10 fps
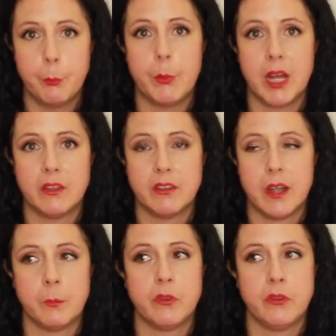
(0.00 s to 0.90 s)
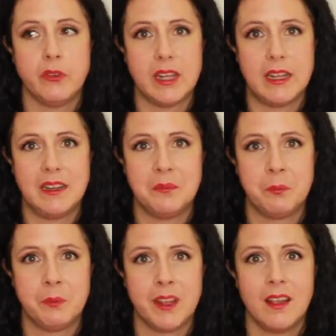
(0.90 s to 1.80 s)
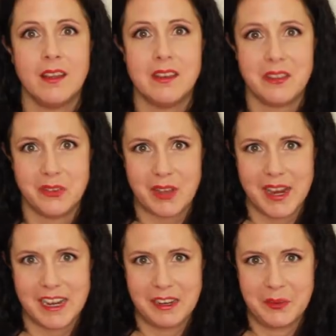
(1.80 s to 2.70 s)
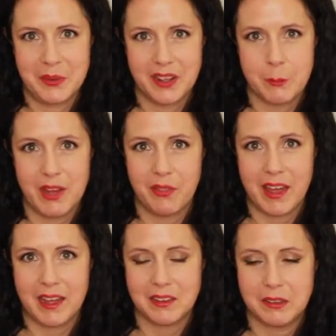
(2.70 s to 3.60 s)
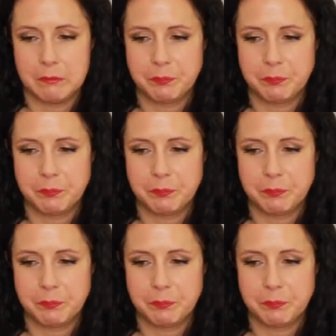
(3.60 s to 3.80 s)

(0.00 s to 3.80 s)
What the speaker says: but I'm still deciding about that.